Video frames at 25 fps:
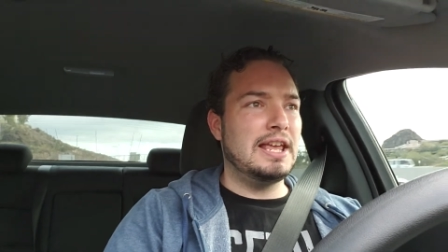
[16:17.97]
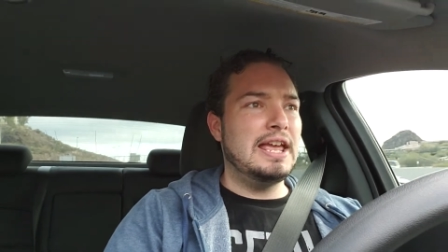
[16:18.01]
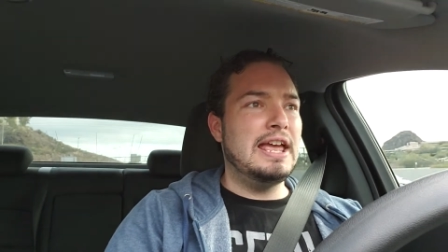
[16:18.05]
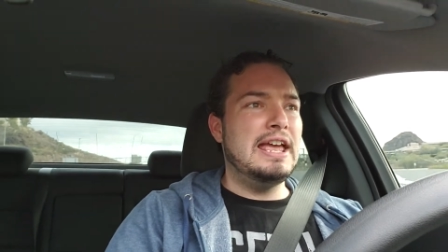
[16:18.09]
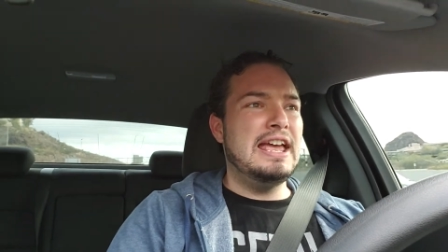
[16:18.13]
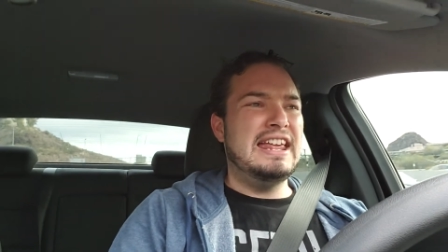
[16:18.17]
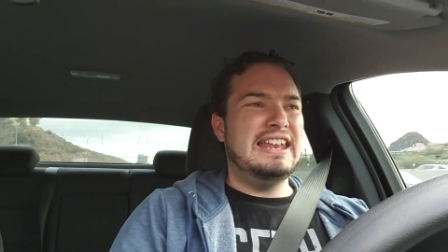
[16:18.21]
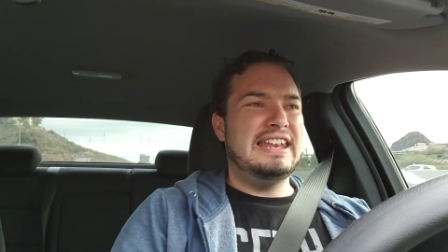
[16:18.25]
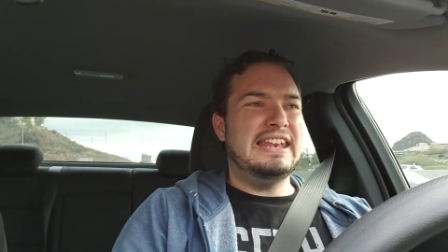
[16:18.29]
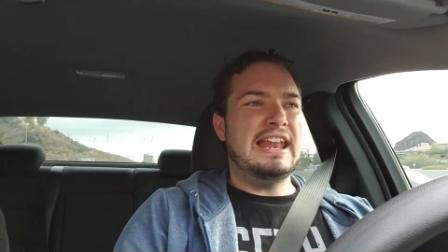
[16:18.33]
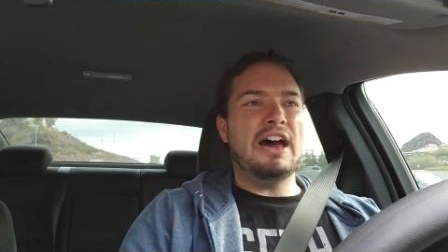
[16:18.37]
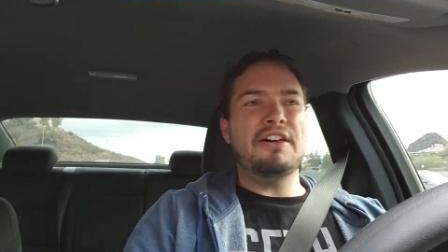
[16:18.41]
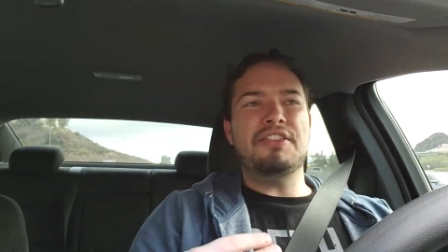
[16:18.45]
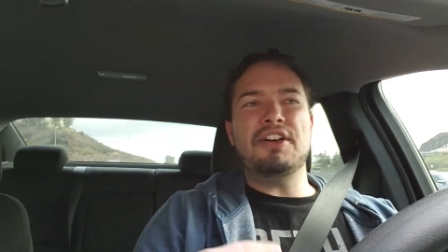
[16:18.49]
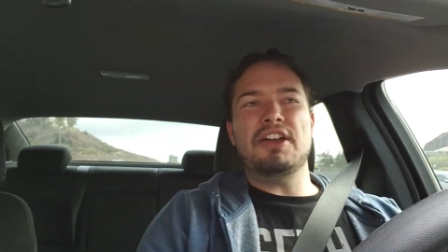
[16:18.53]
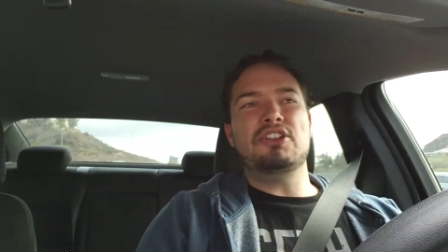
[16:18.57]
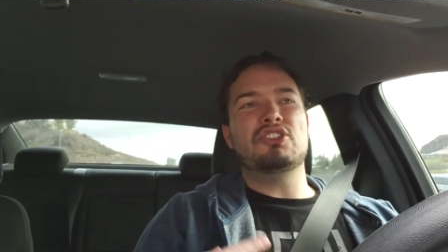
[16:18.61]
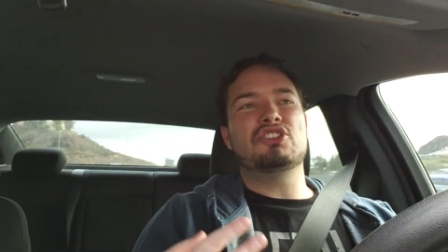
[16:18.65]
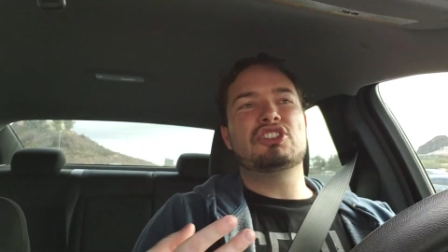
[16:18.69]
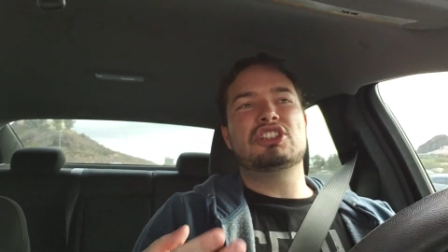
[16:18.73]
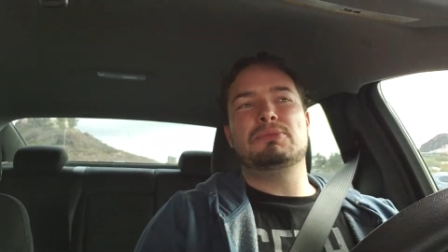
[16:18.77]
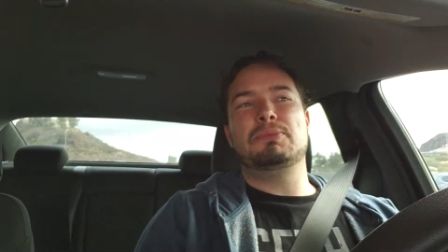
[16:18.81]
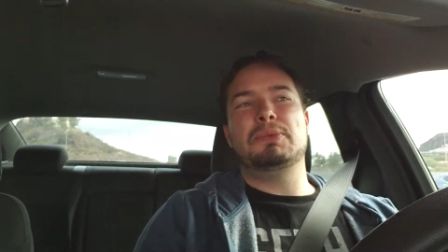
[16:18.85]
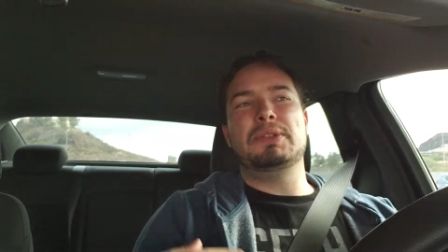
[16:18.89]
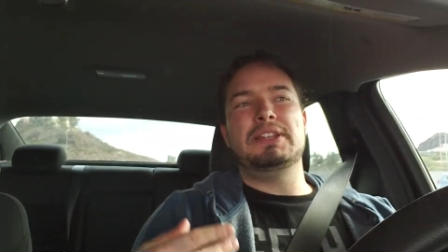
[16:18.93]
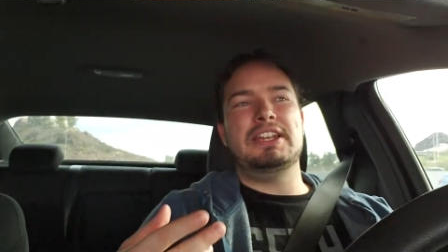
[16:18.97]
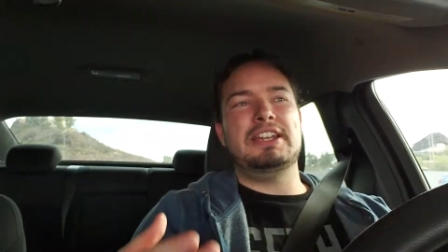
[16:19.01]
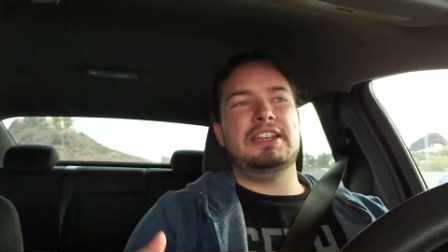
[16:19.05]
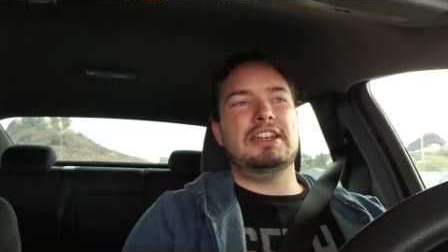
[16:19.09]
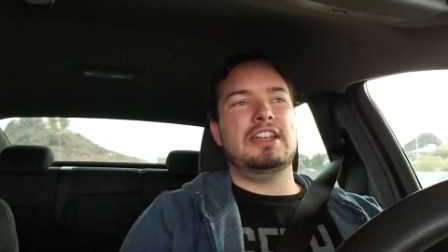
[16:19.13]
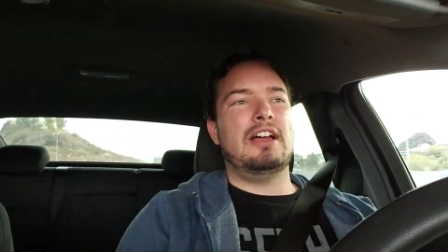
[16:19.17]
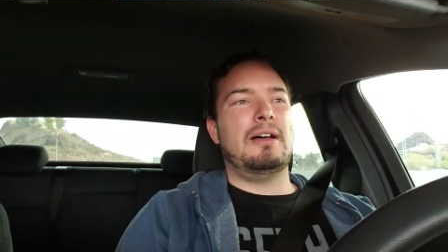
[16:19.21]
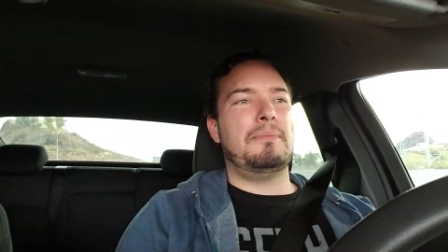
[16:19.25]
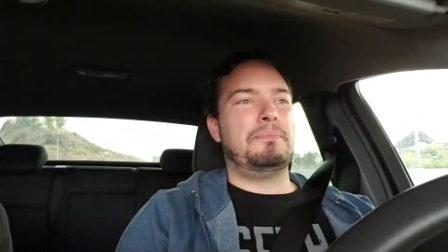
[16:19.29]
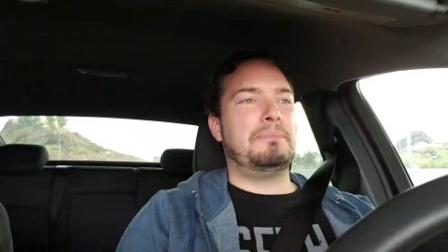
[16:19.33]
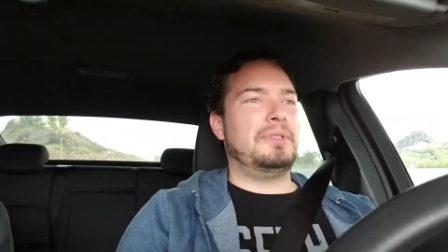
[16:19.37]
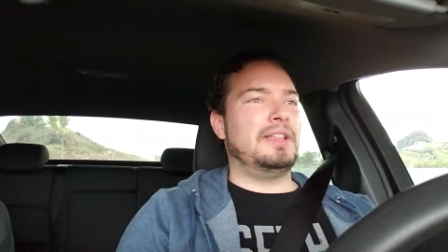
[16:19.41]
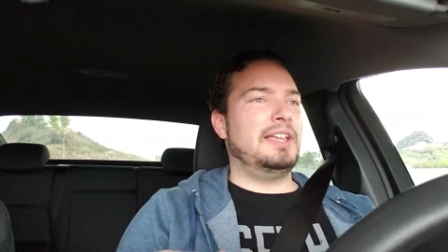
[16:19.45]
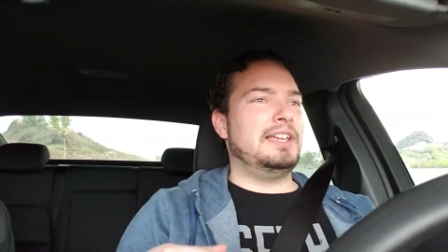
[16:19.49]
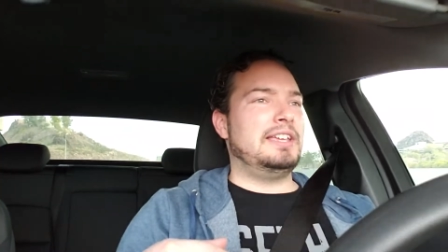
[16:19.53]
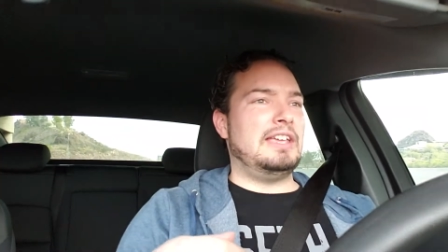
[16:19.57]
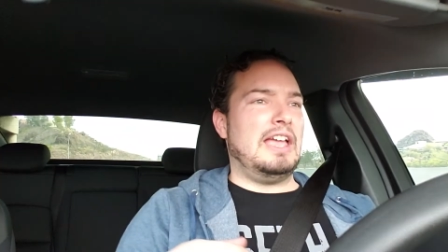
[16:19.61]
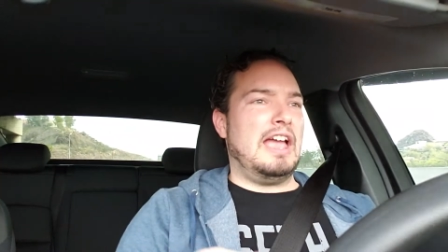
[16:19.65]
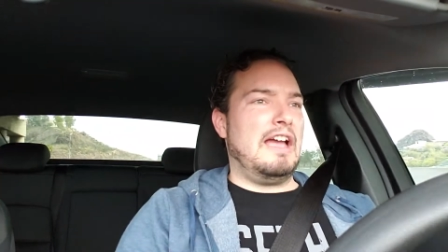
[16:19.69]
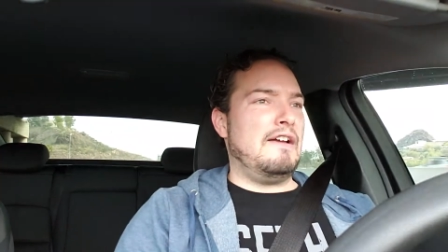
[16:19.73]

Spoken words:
Now that you're splitting up like